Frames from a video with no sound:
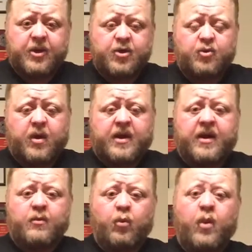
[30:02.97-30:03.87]
about
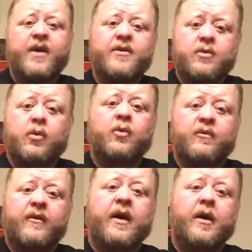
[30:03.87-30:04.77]
training with
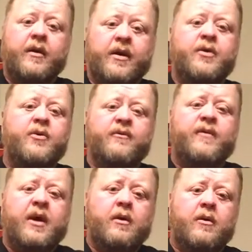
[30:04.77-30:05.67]
CoolFire in your
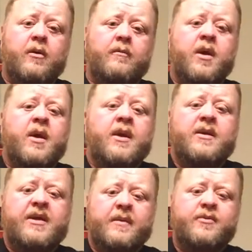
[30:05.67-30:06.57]
firearm.
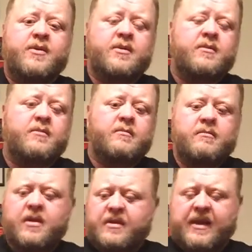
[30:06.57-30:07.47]
Tips,
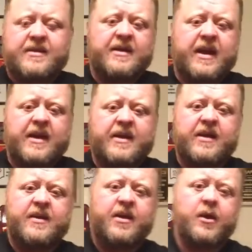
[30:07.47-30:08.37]
things that I
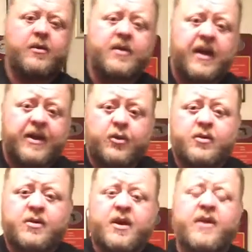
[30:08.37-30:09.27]
did the year that I
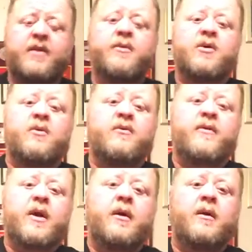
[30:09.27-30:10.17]
used nothing but
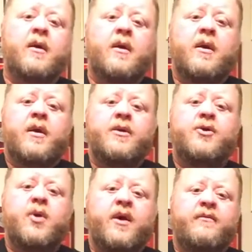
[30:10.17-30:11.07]
CoolFire to
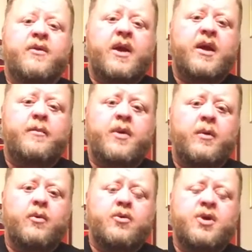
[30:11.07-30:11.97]
train for the
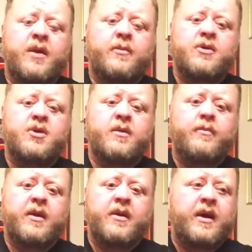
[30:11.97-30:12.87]
IDPA World Championship.
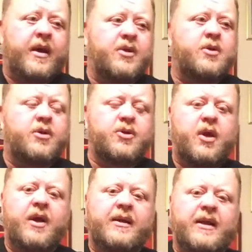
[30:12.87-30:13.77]
I actually
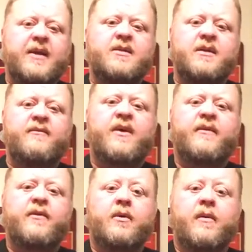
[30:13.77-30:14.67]
shot less than
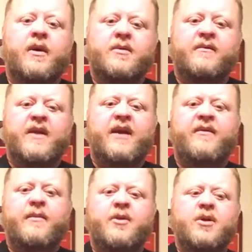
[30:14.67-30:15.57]
500 rounds of live
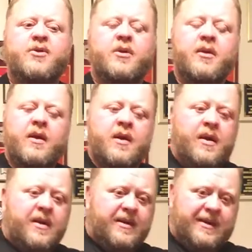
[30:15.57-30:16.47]
ammunition
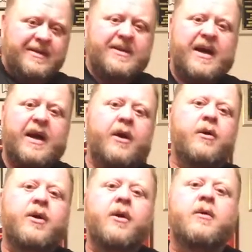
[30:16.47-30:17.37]
the
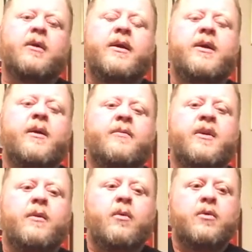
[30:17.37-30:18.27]
entire year leading up to
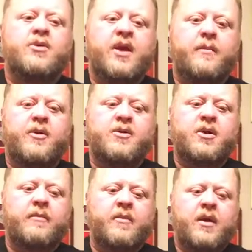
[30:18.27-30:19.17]
that World
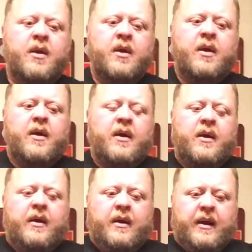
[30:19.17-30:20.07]
Championship,
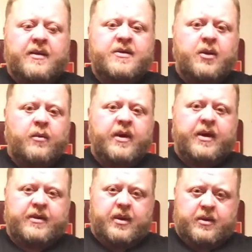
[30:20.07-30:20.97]
and still went
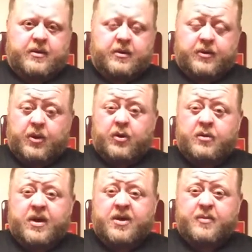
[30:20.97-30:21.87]
out there and took third
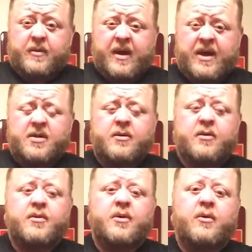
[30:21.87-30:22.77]
in the SP
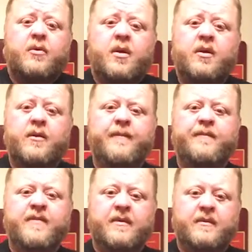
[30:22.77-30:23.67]
Master. So
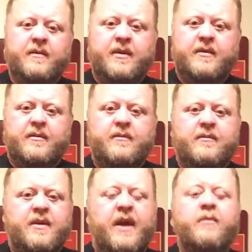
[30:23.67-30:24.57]

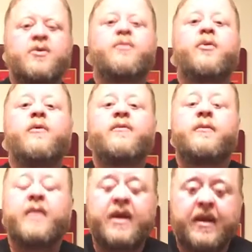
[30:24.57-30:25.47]
that was proof to
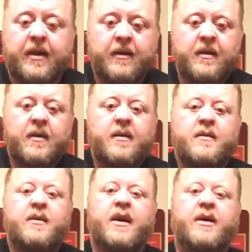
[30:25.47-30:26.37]
me
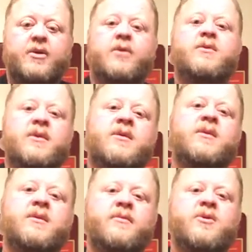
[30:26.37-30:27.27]
that I could use this
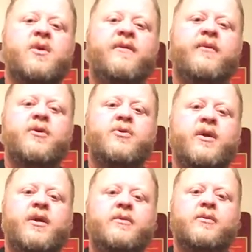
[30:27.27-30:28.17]
system as a dry fire
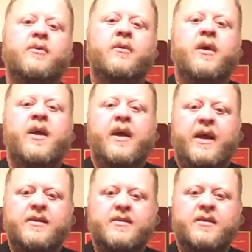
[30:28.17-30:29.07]
training tool and